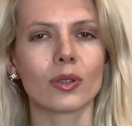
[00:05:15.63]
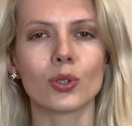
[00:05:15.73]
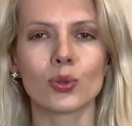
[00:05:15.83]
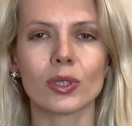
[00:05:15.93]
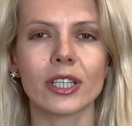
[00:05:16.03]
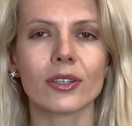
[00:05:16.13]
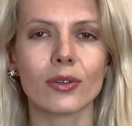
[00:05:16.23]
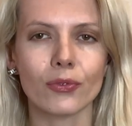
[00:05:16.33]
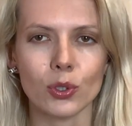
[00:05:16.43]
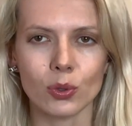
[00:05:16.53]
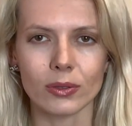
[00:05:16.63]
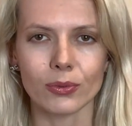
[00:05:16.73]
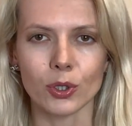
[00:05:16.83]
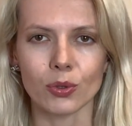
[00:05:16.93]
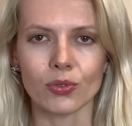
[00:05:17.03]
nuclear fuel
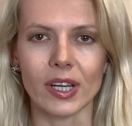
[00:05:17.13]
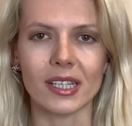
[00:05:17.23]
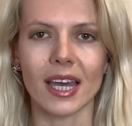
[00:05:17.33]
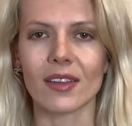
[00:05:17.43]
for Ukraine,